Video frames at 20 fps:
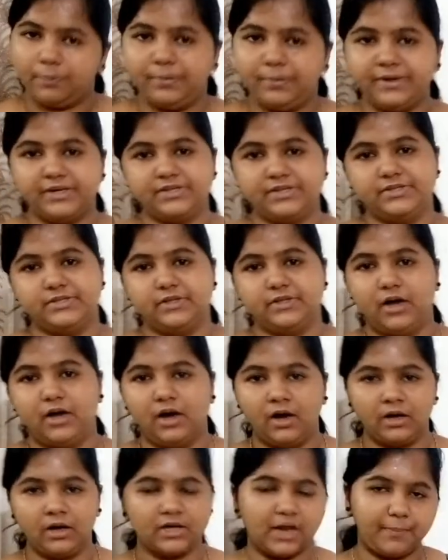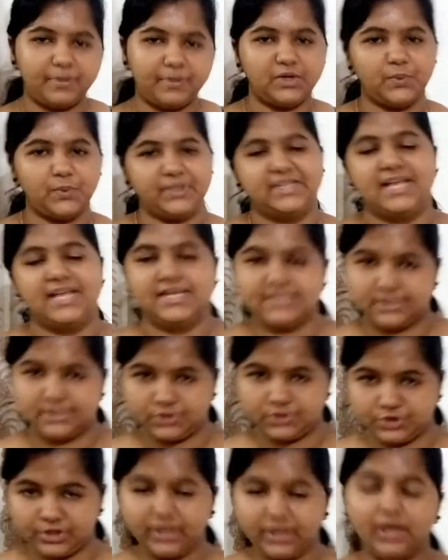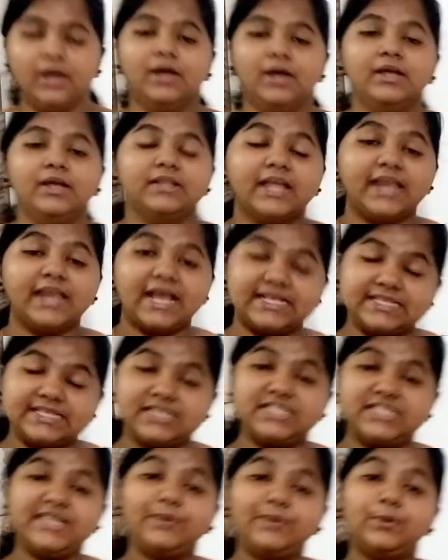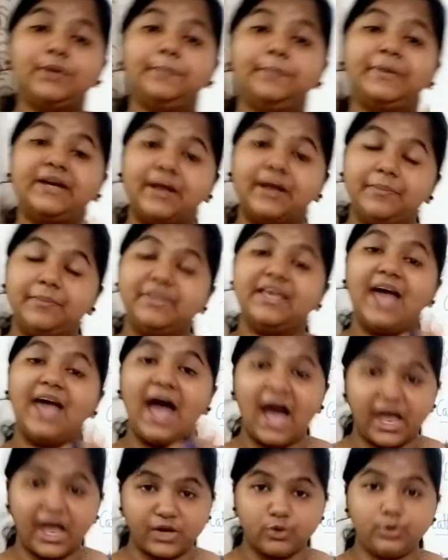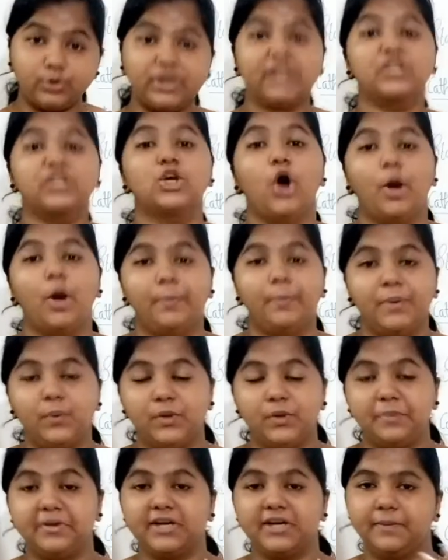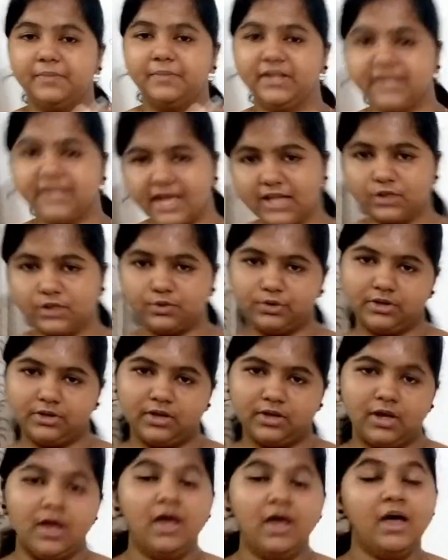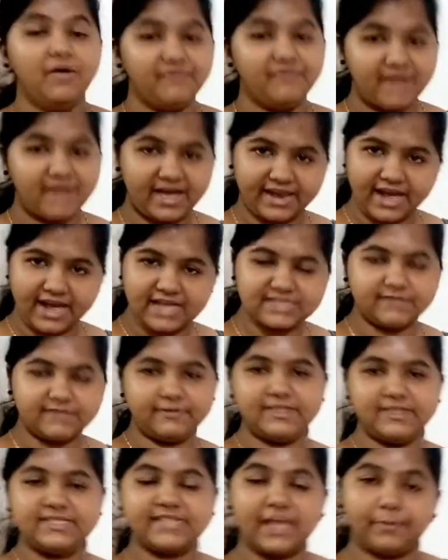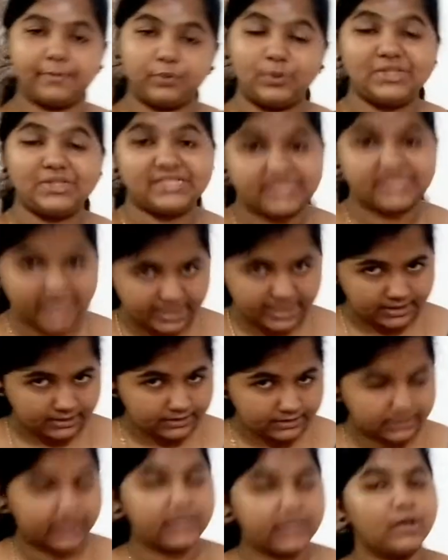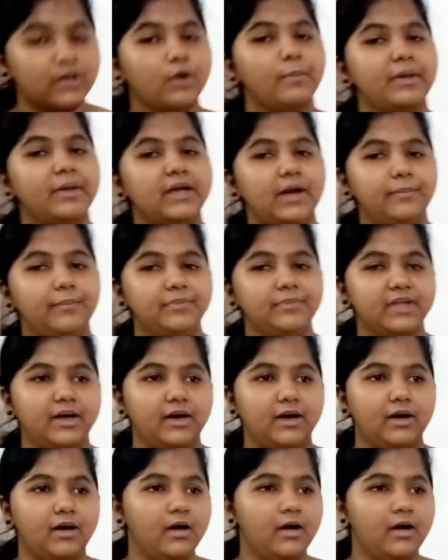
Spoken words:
is coupled with SHE, then SHE would become the anode and copper would become the cathode. Whereas if it is kept with zinc, it will become the